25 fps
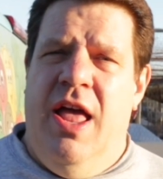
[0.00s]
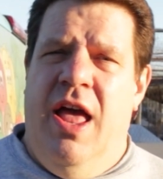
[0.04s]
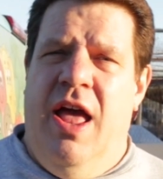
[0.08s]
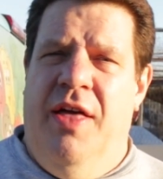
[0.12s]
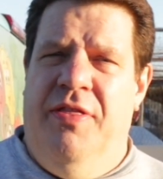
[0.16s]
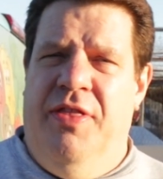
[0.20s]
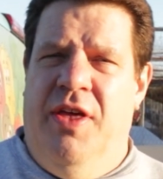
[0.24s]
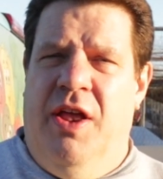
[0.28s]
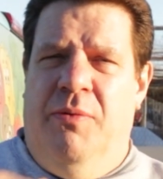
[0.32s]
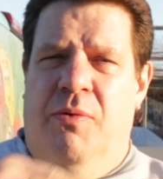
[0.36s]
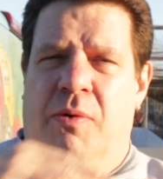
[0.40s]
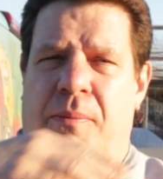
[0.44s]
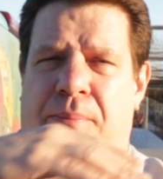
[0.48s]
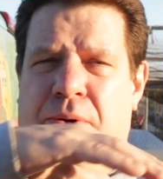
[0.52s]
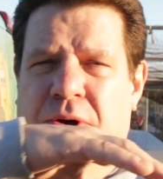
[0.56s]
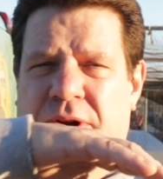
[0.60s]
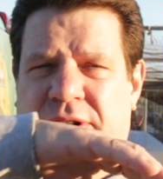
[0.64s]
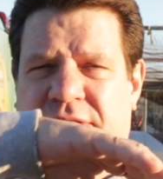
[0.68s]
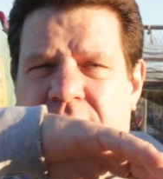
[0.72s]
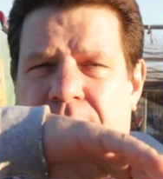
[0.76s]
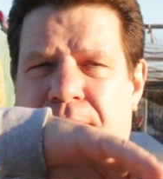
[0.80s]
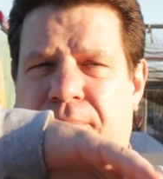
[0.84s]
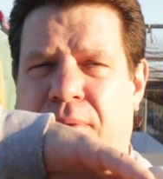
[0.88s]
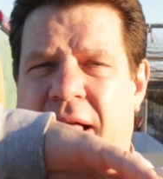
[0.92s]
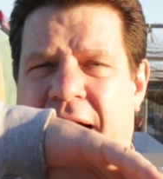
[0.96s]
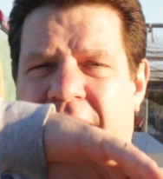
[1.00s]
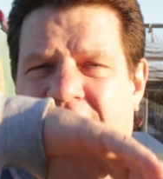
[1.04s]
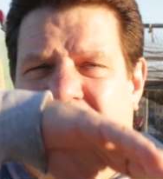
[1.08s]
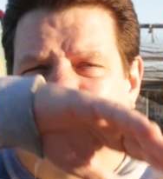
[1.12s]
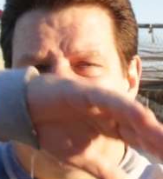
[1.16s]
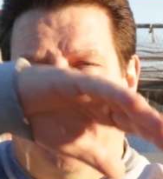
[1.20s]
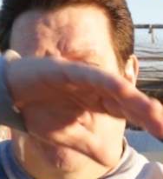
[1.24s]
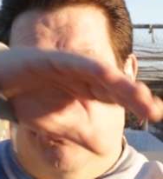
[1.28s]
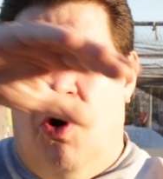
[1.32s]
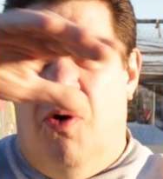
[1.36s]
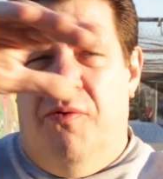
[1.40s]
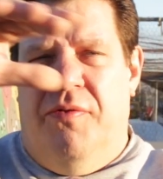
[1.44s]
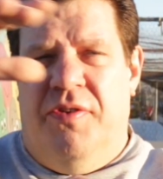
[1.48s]
and then we'll put some
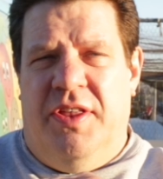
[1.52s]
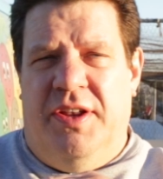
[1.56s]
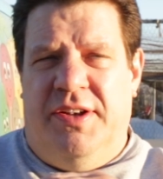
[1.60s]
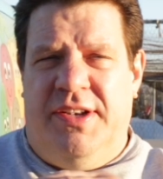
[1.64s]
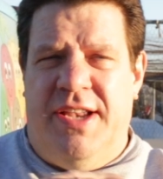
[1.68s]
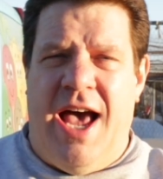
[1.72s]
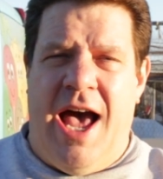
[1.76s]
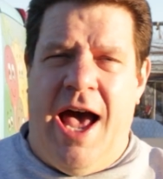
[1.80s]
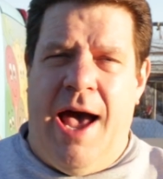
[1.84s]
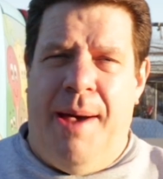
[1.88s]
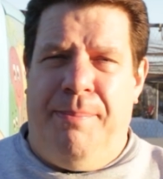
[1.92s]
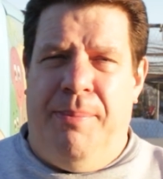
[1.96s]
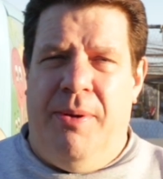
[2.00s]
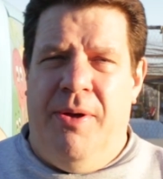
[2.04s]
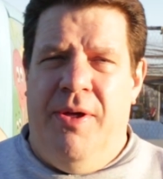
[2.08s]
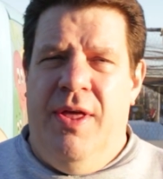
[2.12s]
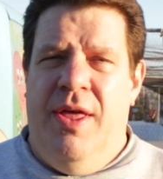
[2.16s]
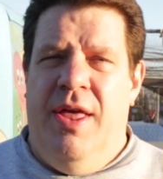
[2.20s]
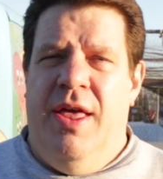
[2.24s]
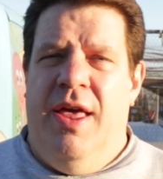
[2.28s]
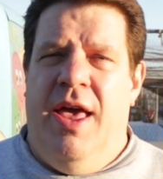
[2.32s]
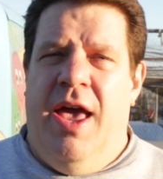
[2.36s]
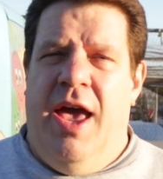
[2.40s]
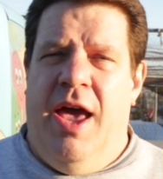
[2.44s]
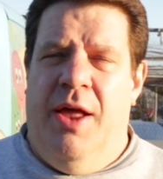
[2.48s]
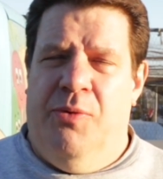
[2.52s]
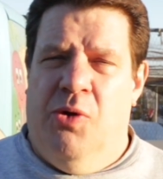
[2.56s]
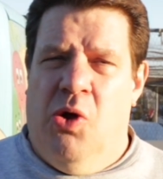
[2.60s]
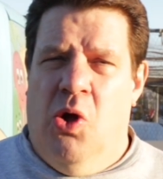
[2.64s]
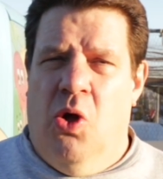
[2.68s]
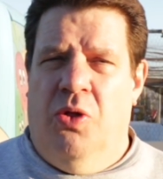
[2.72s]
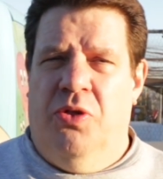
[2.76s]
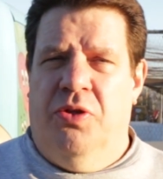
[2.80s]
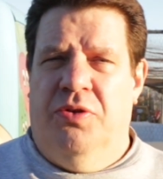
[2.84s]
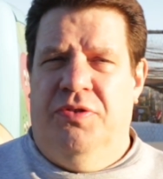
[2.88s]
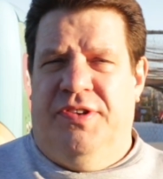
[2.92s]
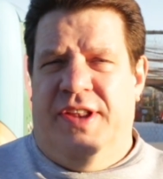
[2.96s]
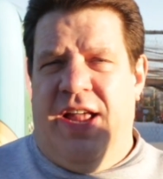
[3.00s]
plastic over the top and we'll
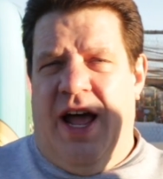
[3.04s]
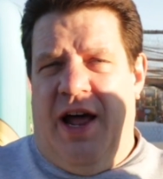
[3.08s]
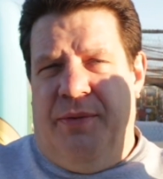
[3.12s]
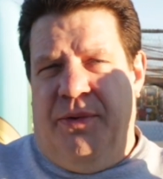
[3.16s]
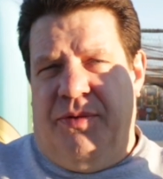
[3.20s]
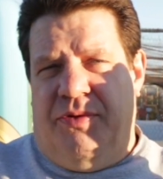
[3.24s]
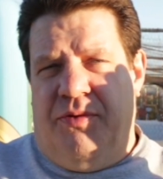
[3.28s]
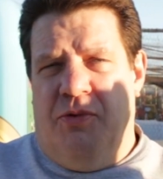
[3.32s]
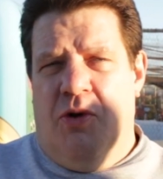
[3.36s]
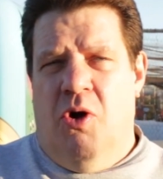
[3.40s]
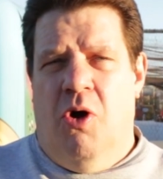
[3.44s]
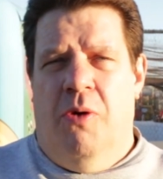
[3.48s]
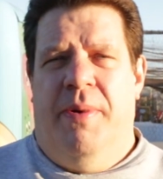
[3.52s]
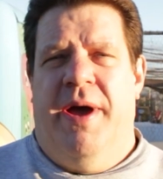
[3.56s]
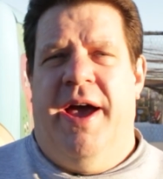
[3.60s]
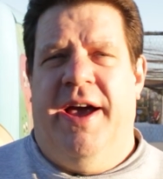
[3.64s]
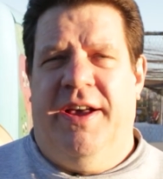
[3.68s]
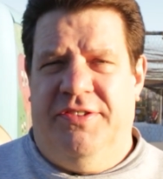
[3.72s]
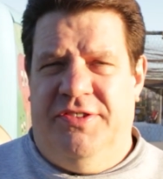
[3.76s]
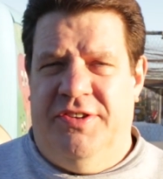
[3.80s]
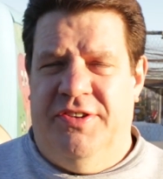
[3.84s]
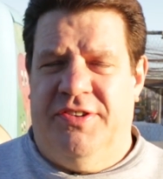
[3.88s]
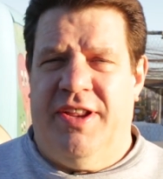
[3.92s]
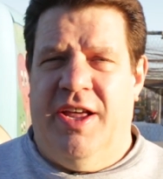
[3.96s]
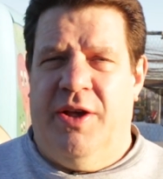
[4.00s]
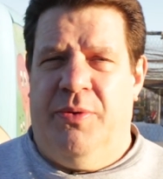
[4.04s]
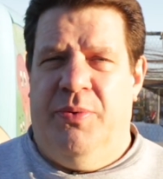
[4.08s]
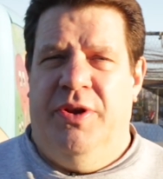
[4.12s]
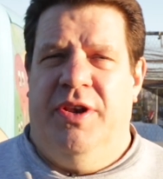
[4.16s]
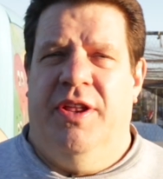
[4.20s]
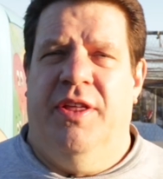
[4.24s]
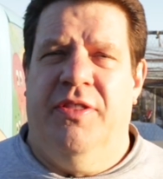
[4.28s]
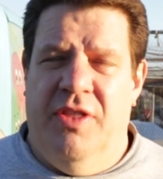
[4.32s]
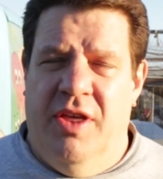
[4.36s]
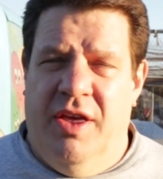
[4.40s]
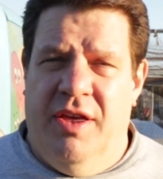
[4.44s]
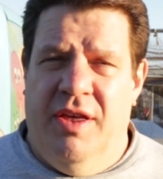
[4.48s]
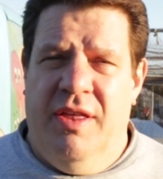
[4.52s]
hold those down with the row bags just like we
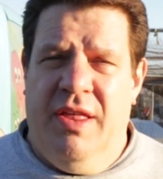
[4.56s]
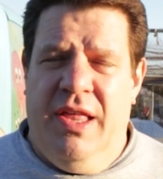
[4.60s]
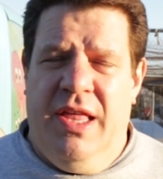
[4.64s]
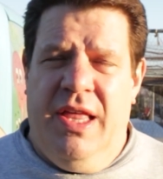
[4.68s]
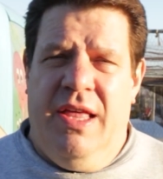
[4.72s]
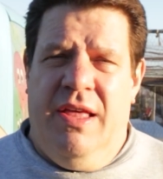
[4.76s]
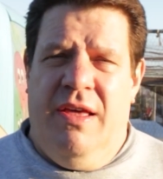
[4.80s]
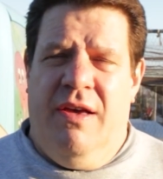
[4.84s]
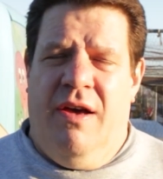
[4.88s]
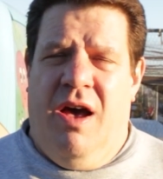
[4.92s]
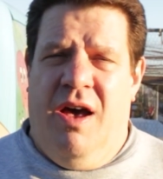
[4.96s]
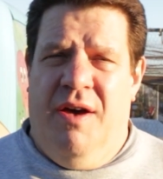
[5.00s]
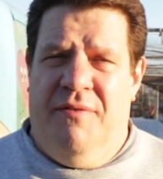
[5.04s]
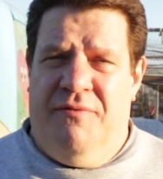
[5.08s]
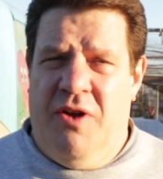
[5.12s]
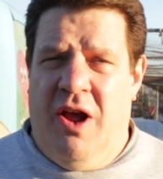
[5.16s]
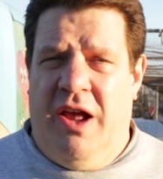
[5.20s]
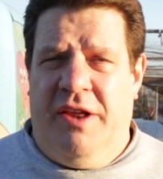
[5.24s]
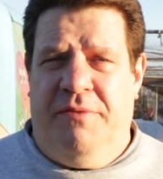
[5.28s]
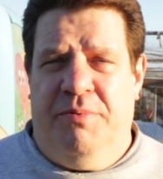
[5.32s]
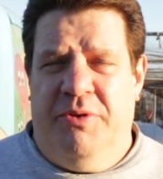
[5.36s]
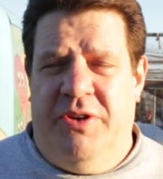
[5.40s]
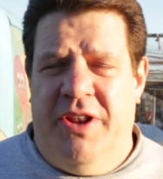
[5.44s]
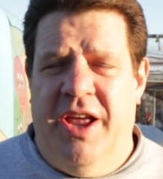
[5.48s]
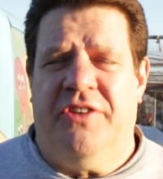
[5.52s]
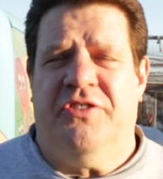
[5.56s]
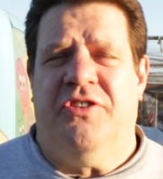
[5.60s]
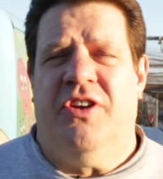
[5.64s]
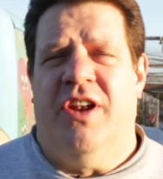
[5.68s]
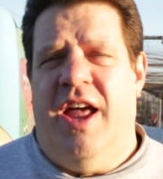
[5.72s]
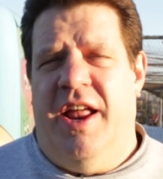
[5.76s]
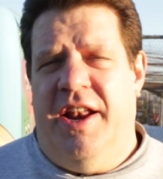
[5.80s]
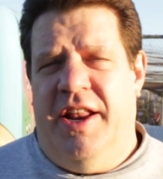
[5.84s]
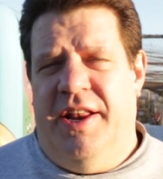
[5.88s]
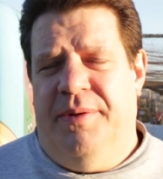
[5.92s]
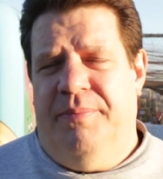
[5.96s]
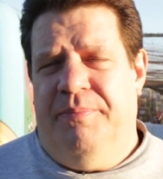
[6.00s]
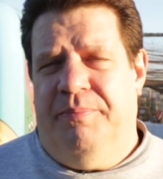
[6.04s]
did the frost protection
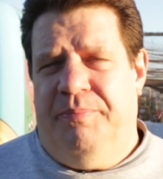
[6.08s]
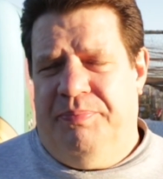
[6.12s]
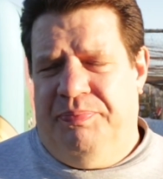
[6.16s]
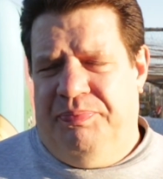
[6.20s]
netting.